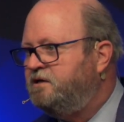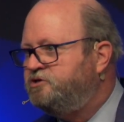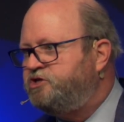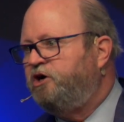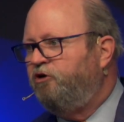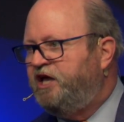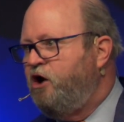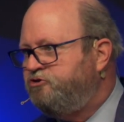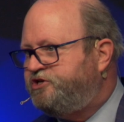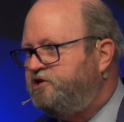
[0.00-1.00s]

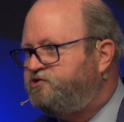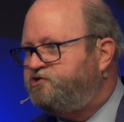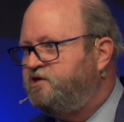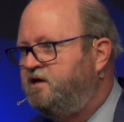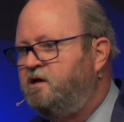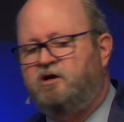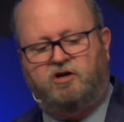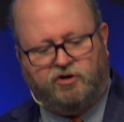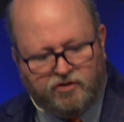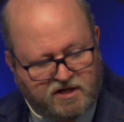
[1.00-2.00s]
Scoliosis,
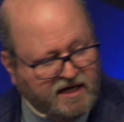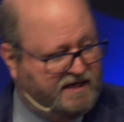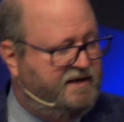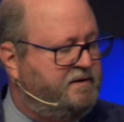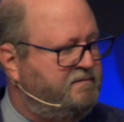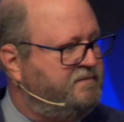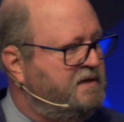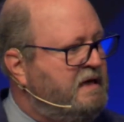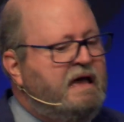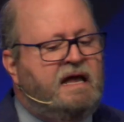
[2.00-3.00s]
crooked.
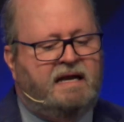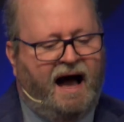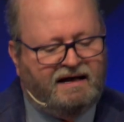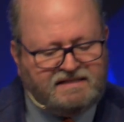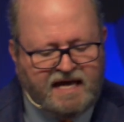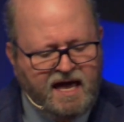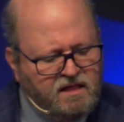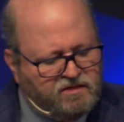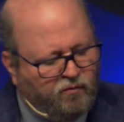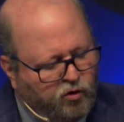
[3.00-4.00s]
Now, I
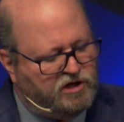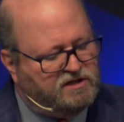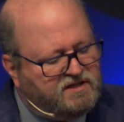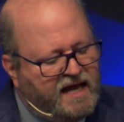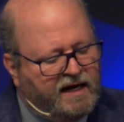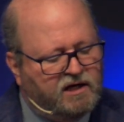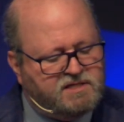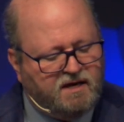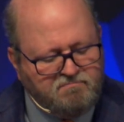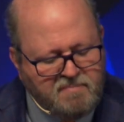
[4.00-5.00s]
take the word there
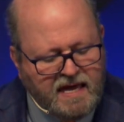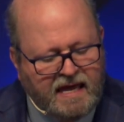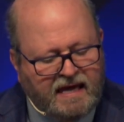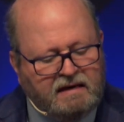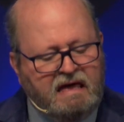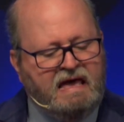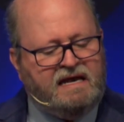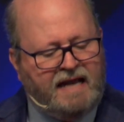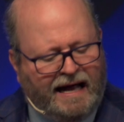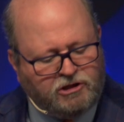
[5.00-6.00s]
to mean
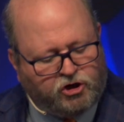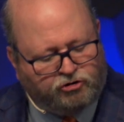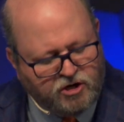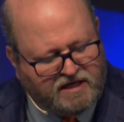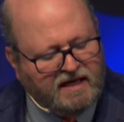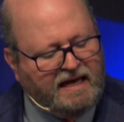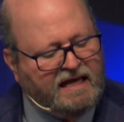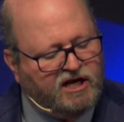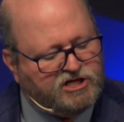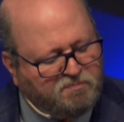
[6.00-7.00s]
not crooked
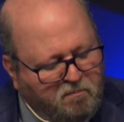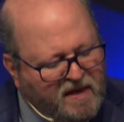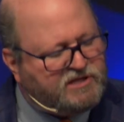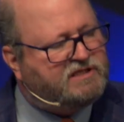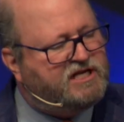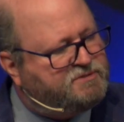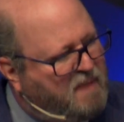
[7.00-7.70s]
in his business